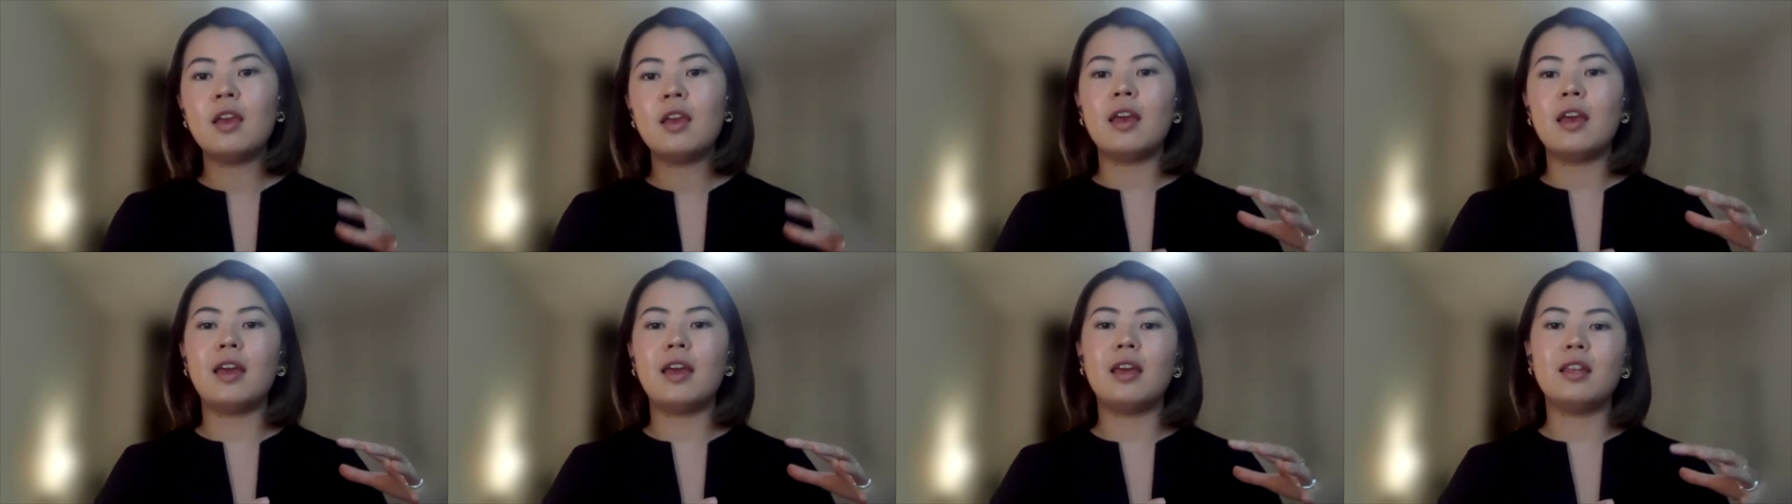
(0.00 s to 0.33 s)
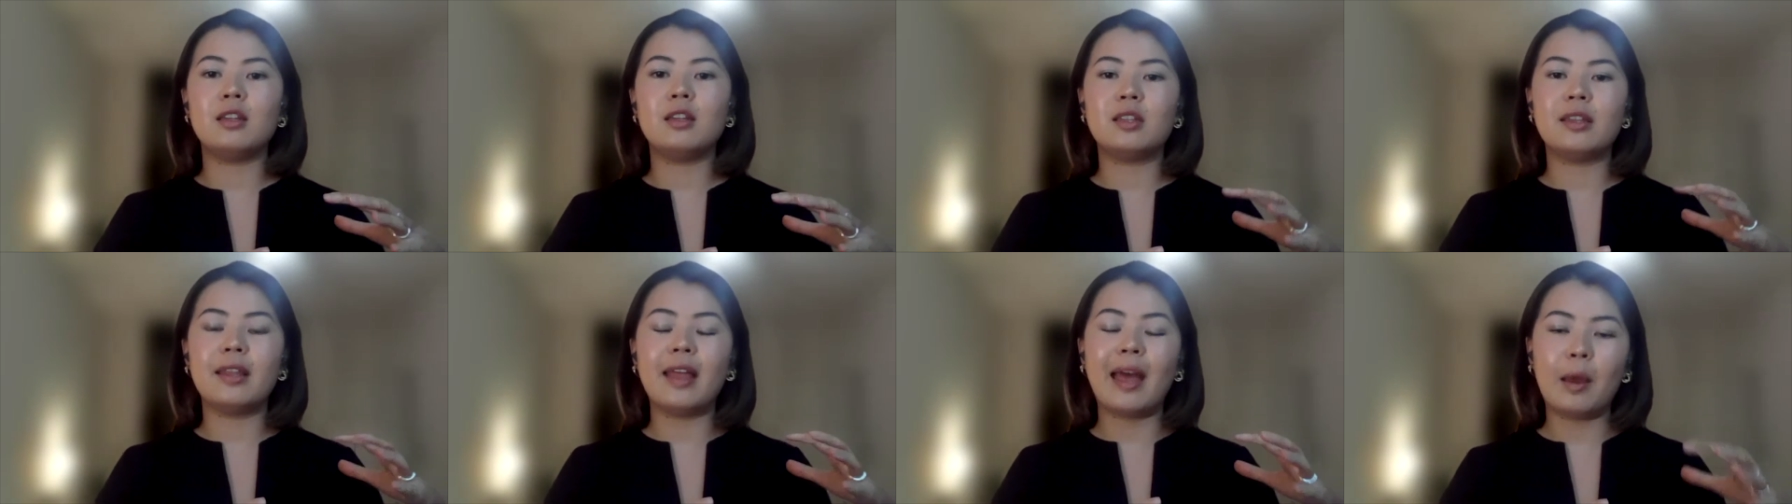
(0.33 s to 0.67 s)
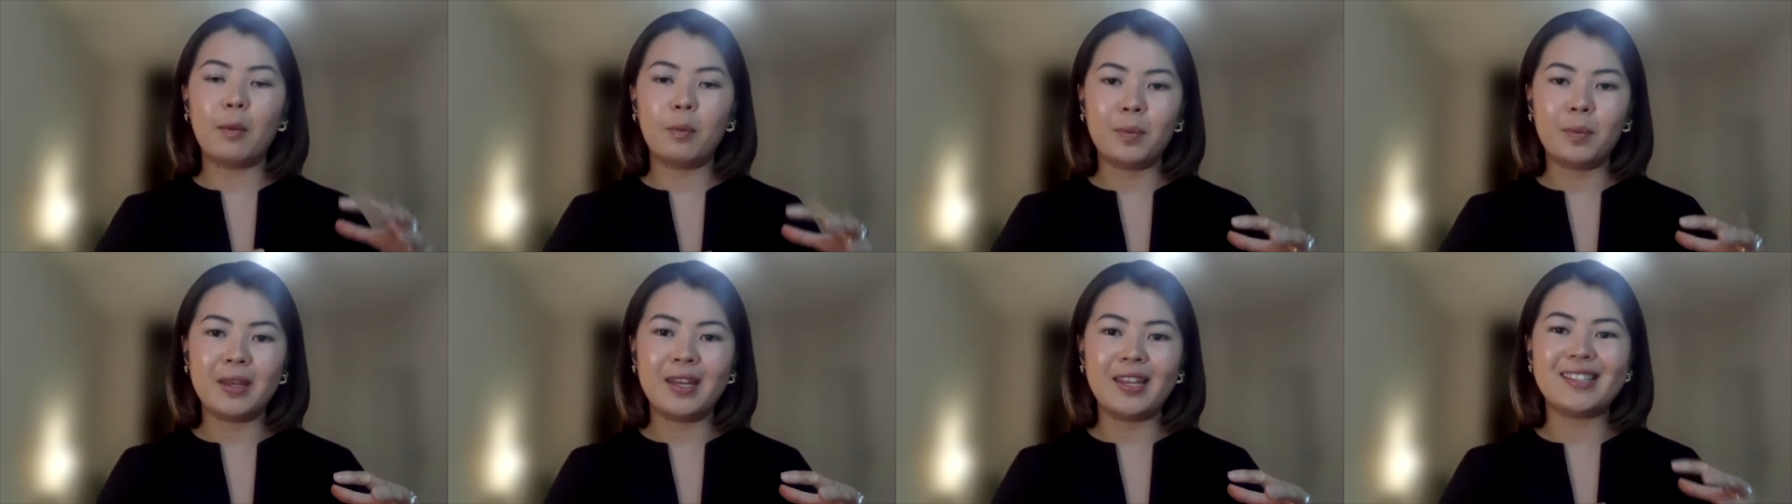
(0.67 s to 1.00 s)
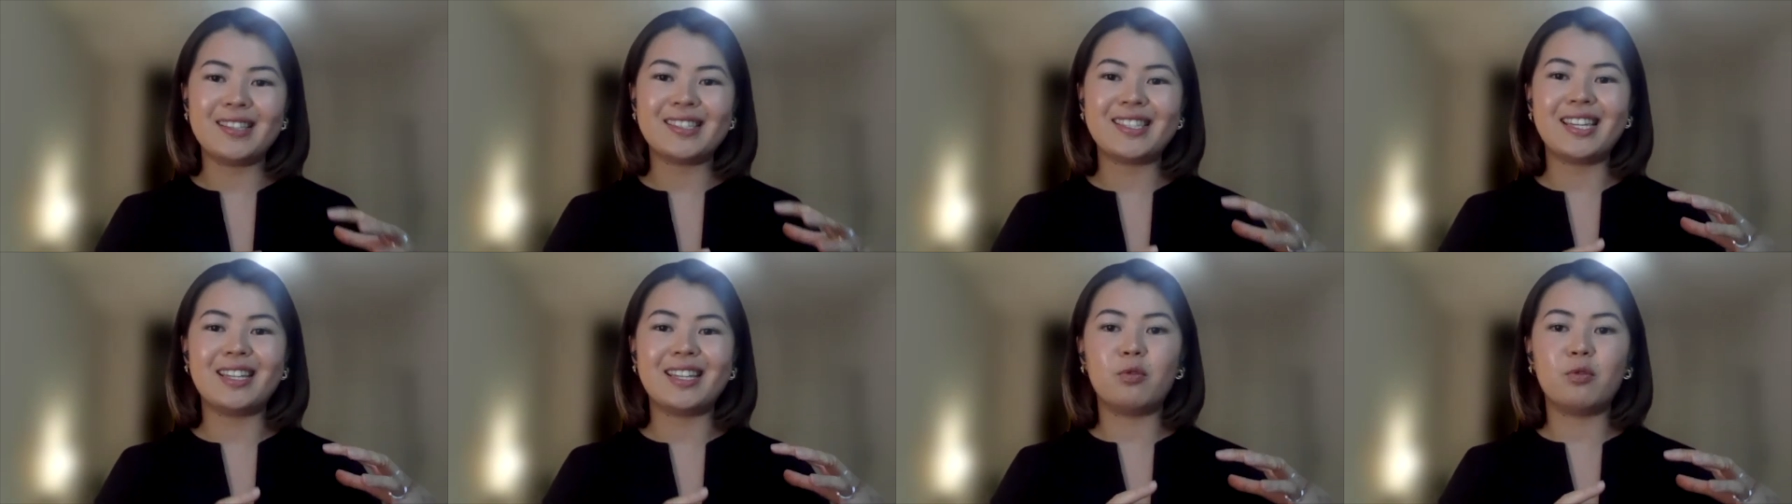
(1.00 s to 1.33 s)
And that
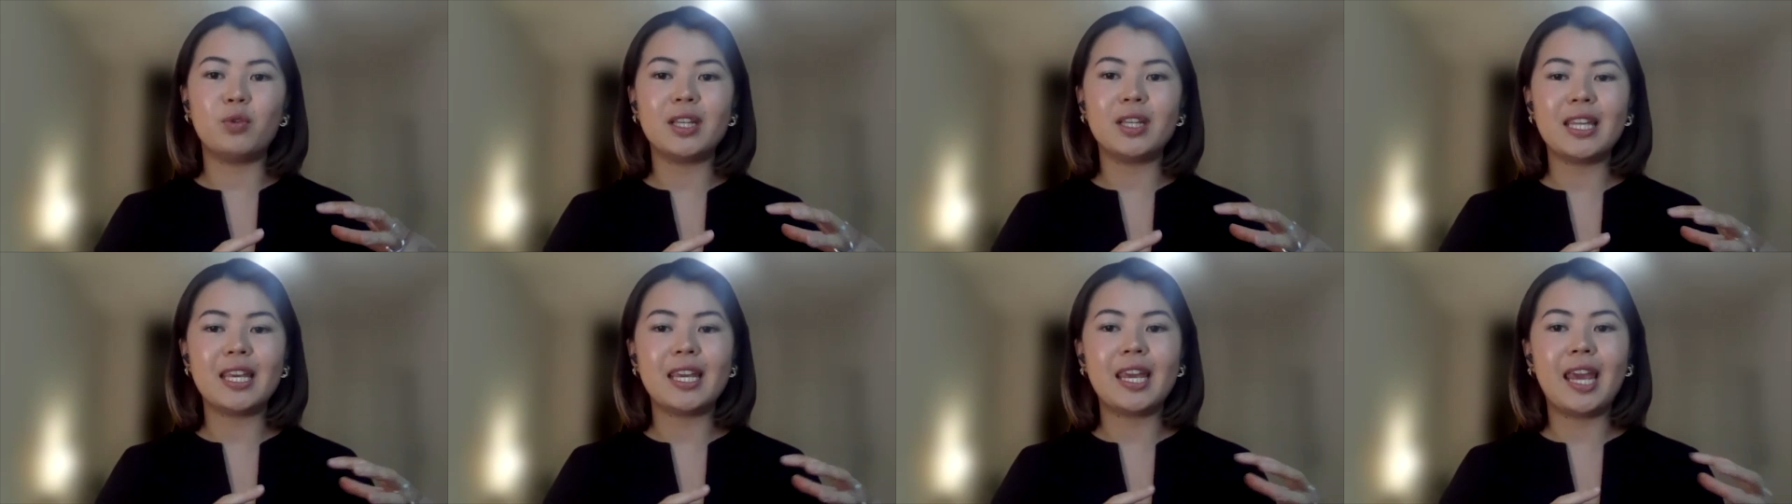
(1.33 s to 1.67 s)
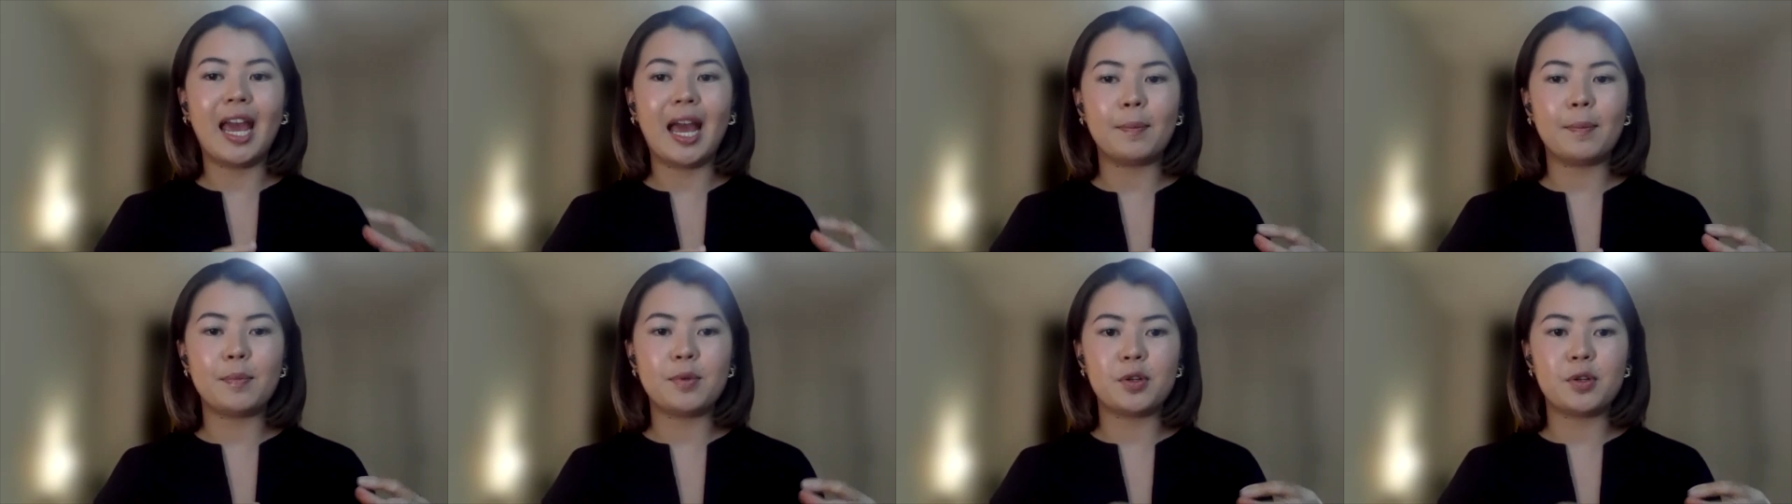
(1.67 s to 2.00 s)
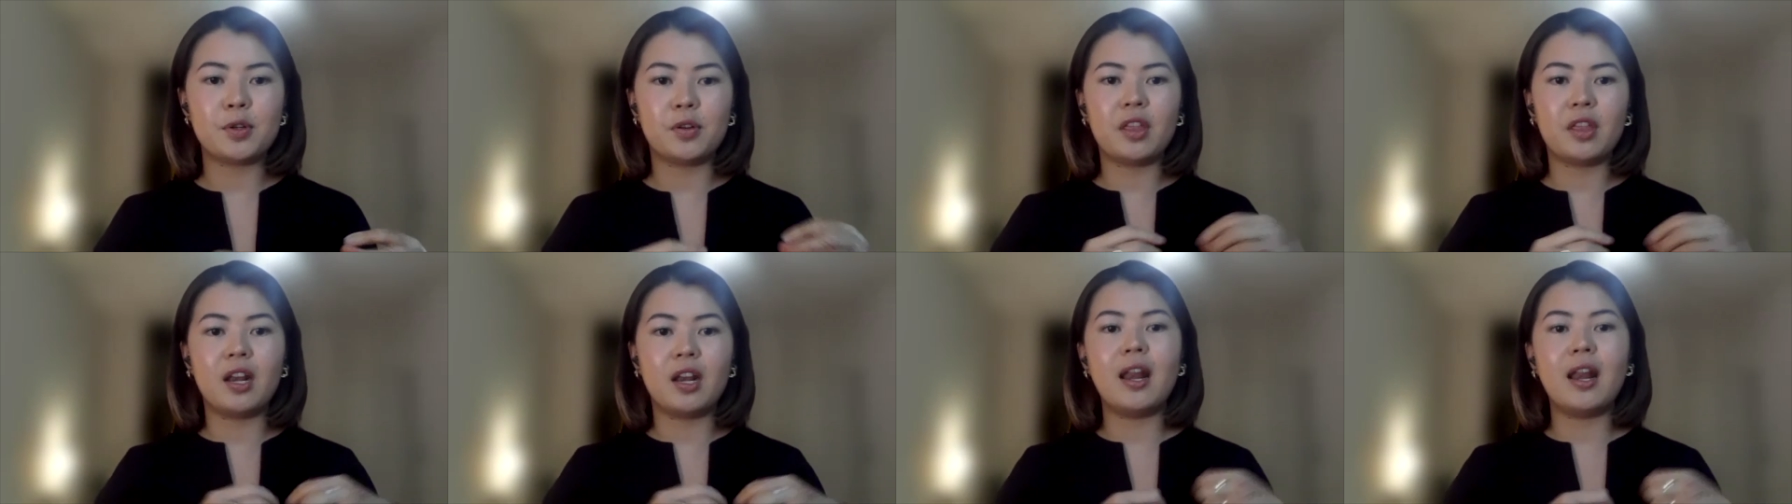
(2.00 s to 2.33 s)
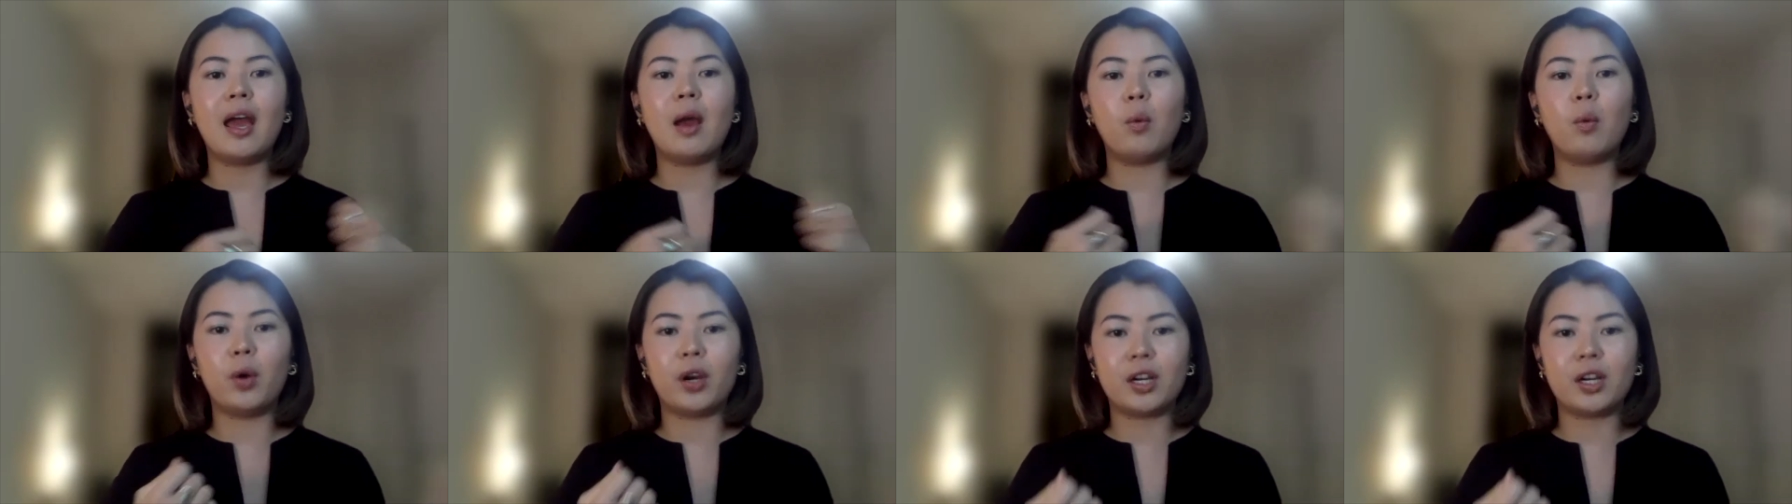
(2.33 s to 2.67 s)
means it really captures the
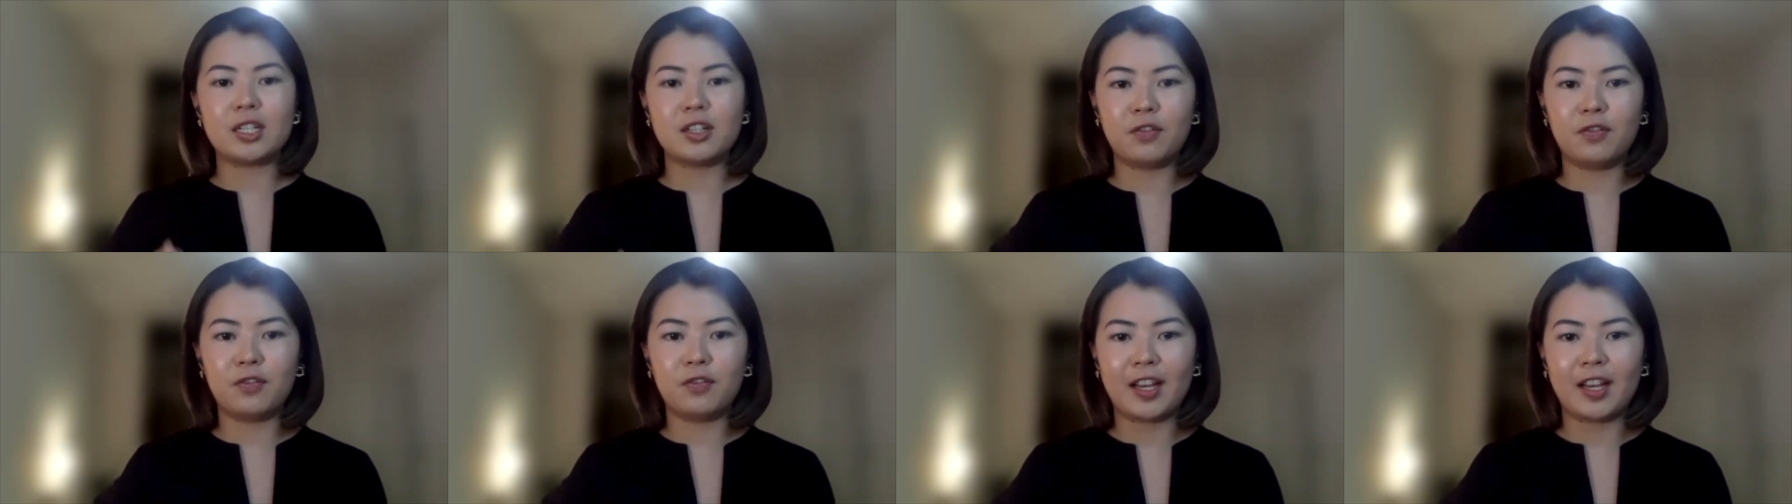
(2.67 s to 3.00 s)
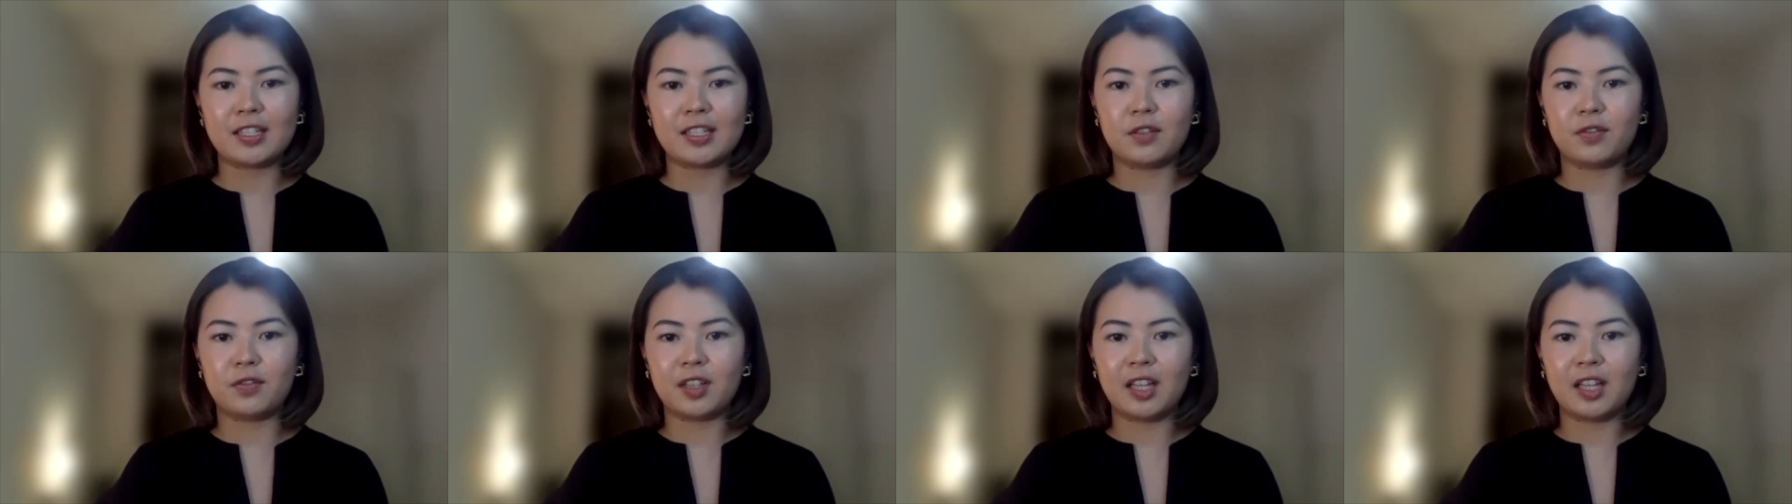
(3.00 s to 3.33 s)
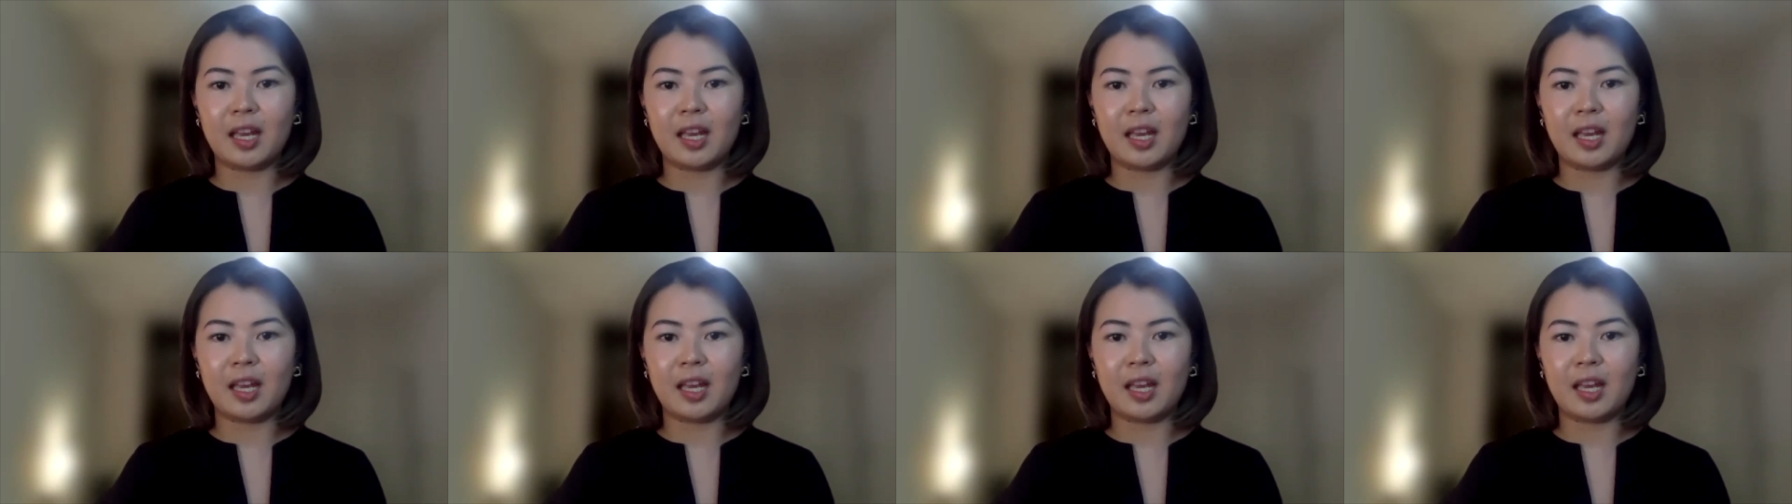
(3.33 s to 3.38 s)
networked effects of